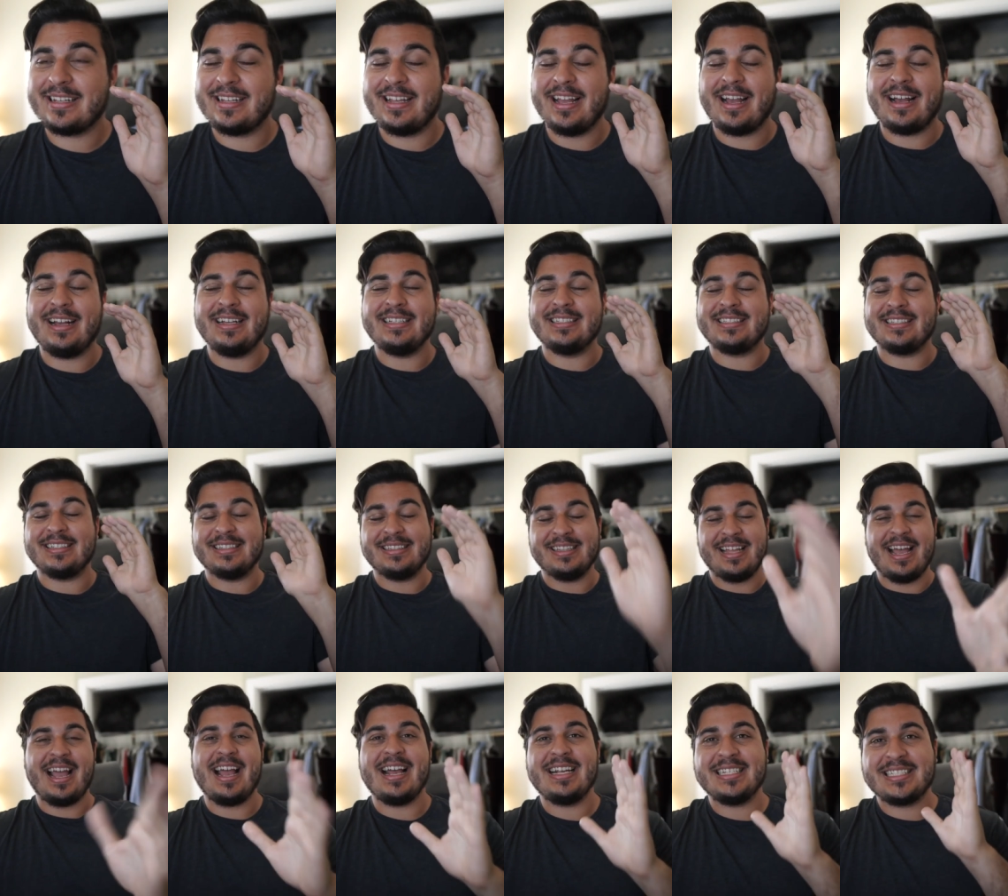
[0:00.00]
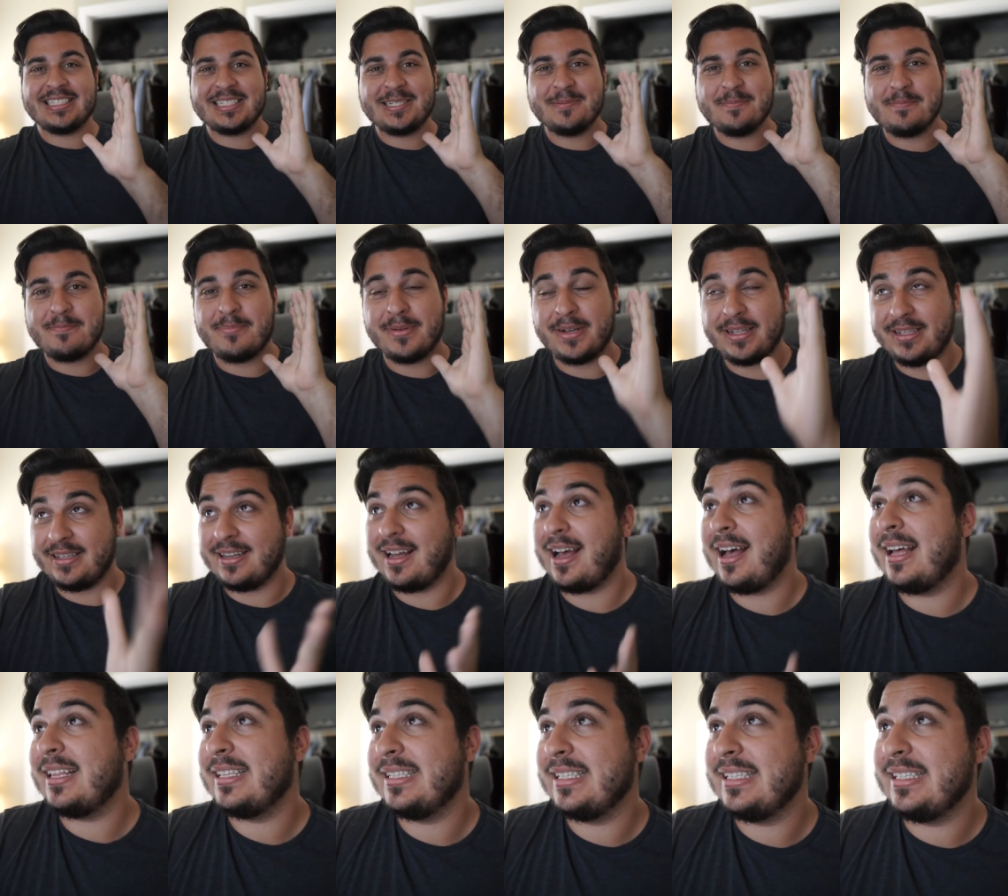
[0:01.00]
guys, last but
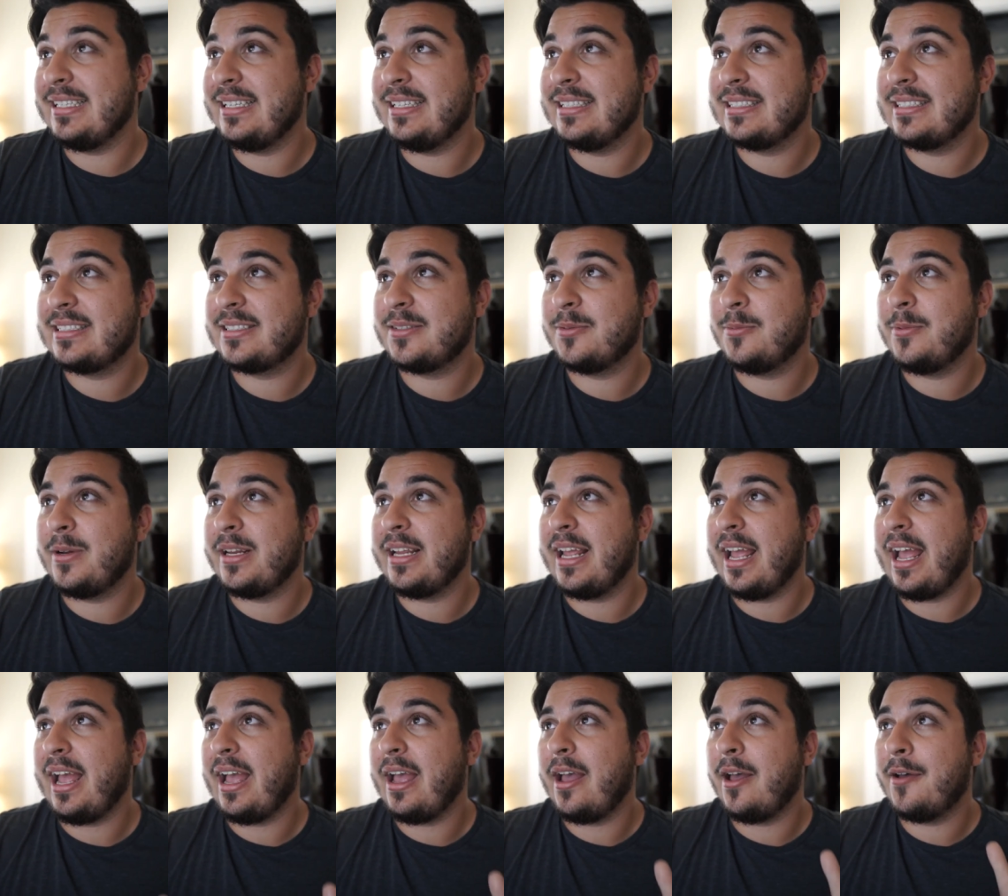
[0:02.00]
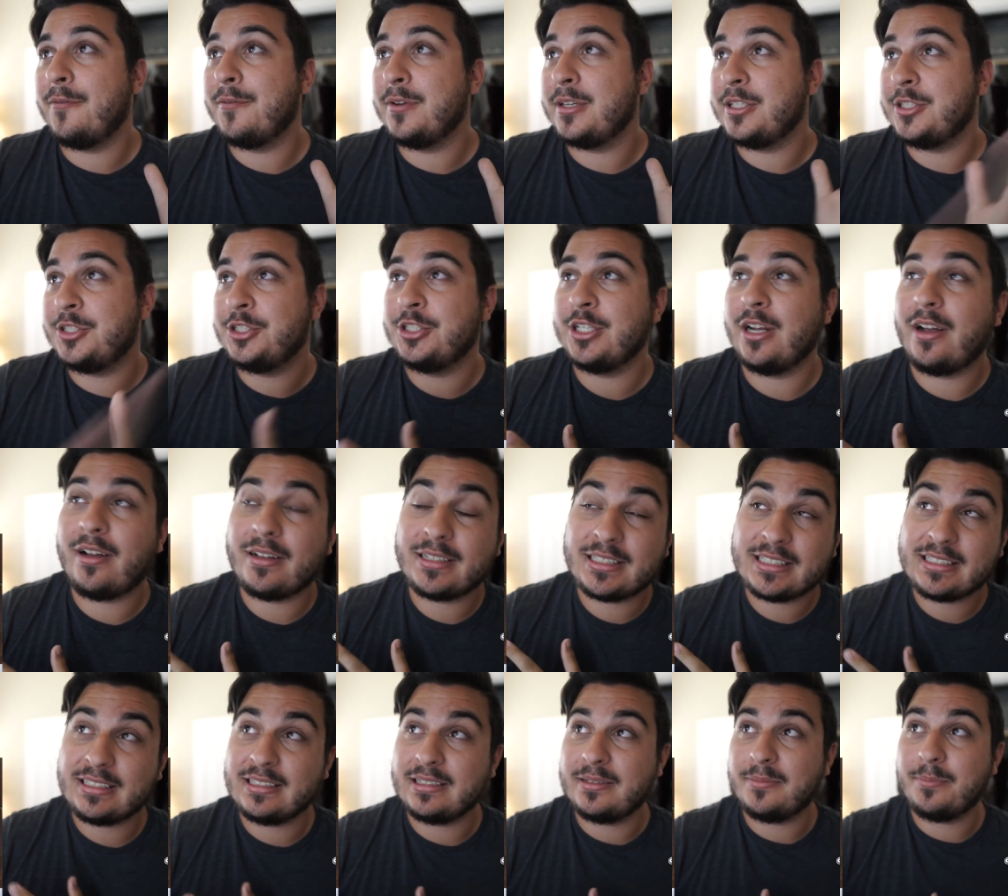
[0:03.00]
not least, we have
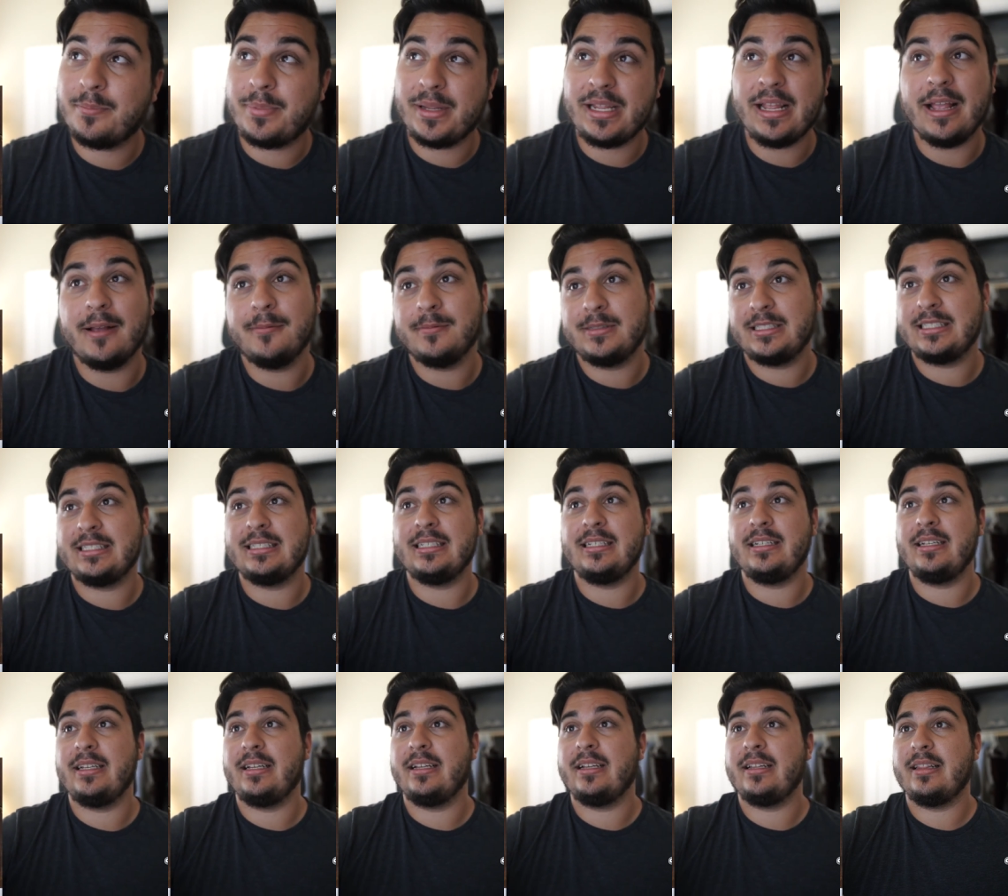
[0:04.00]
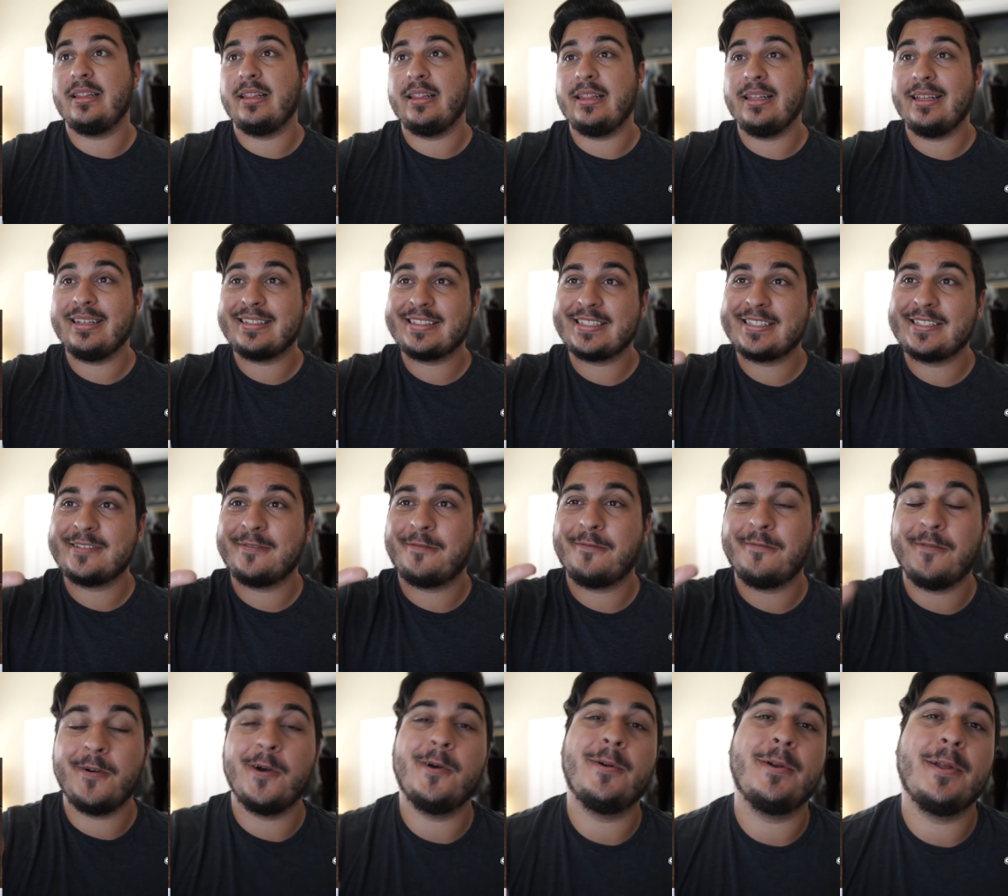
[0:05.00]
Justin B M C. This
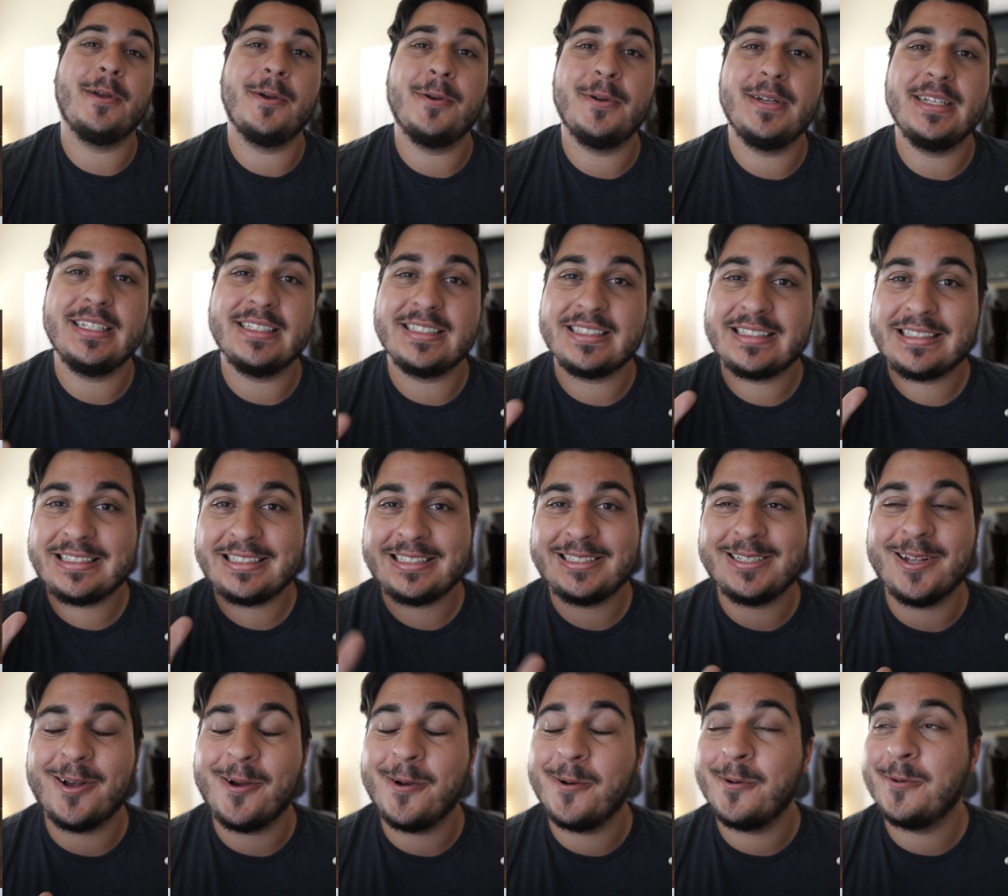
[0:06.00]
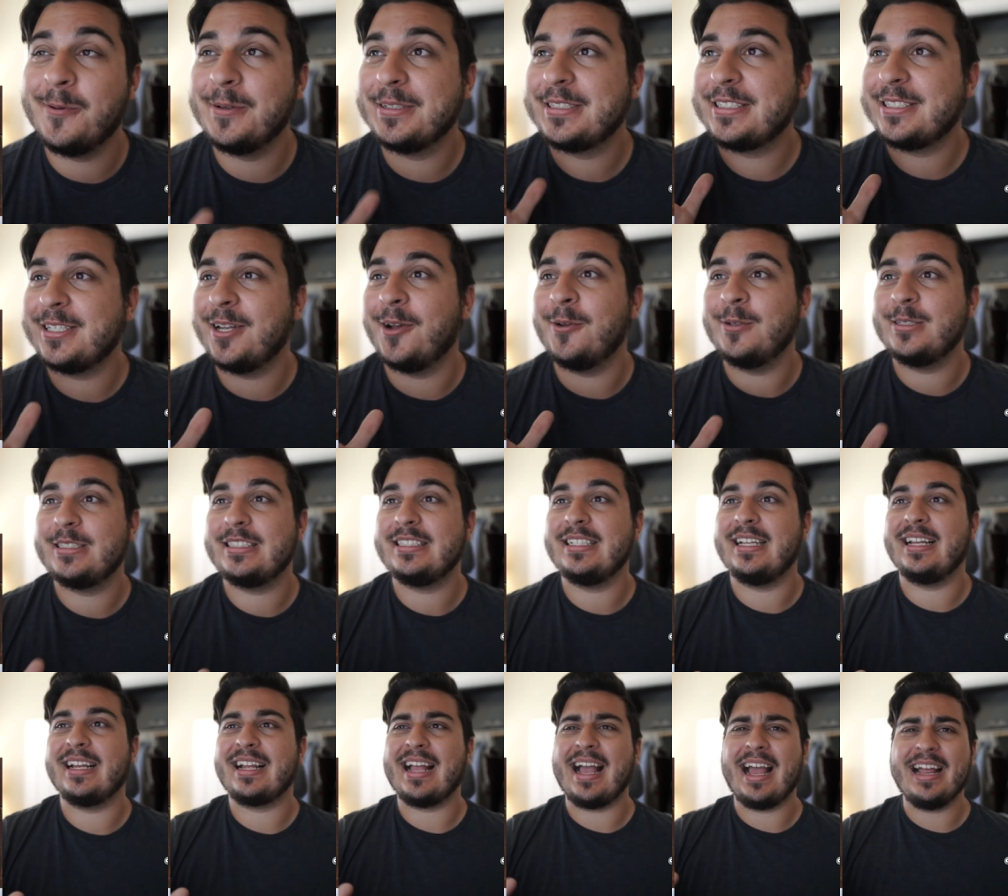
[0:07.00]
photo is so, so
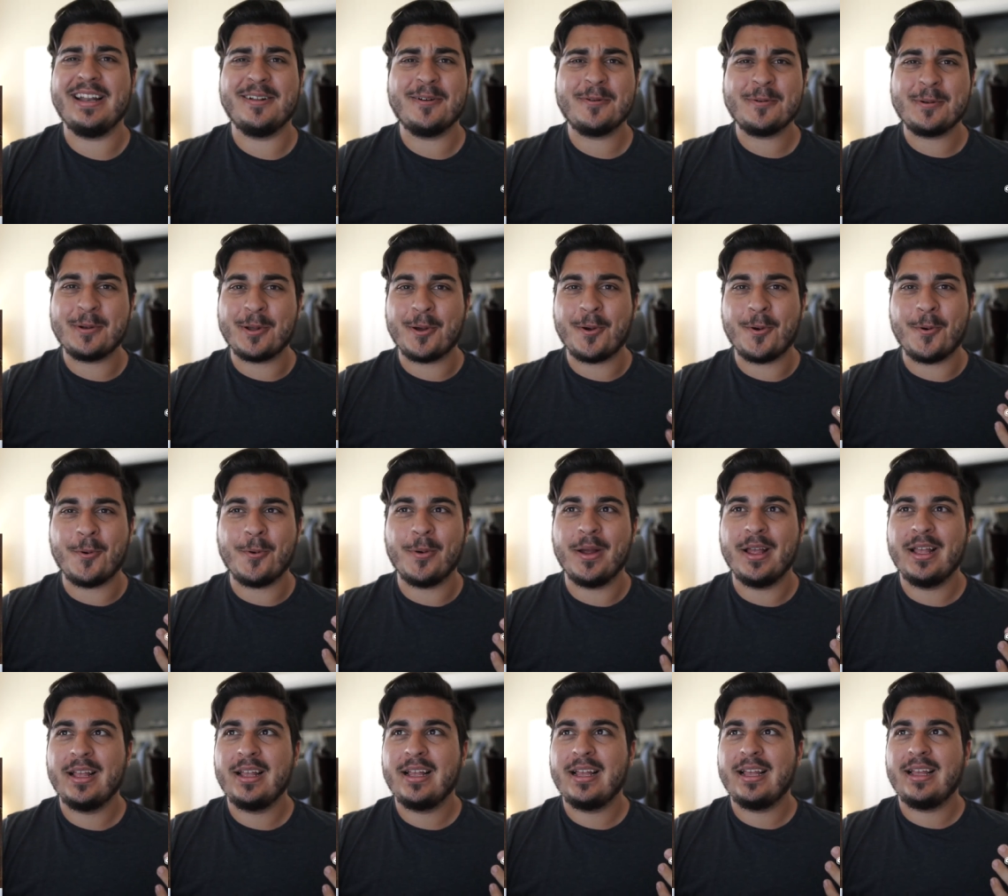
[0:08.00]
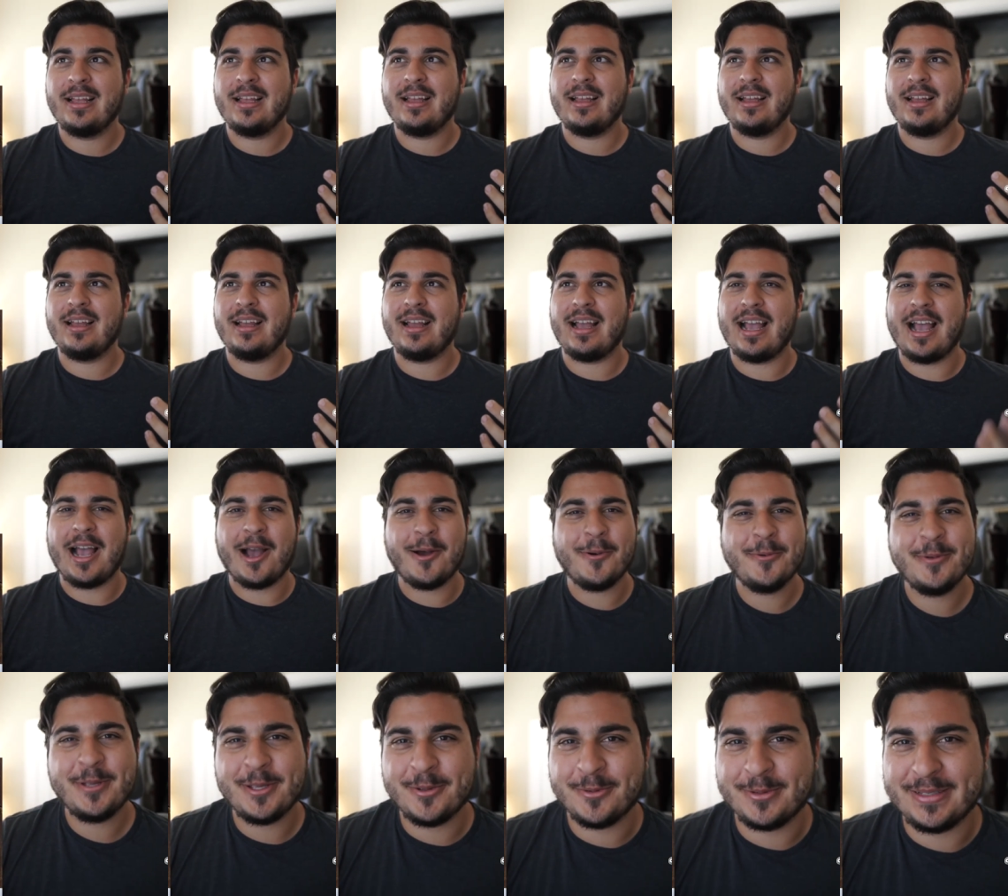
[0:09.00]
sick. I don't know
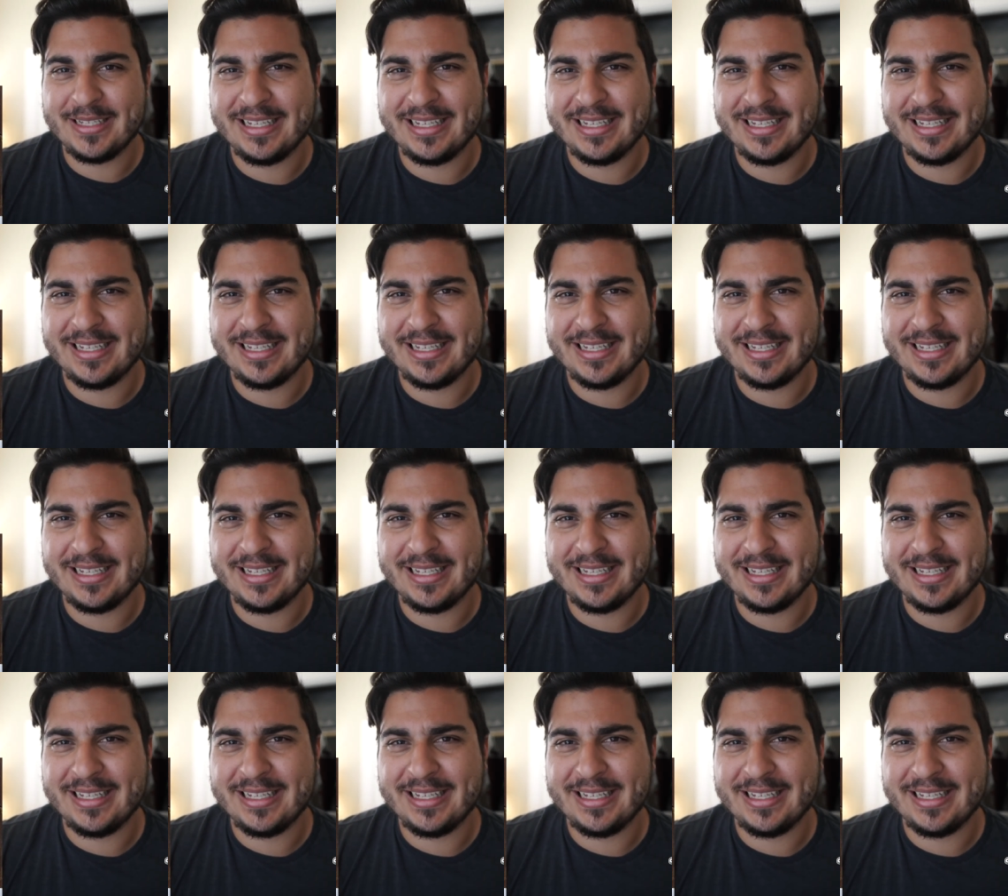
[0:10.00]
how you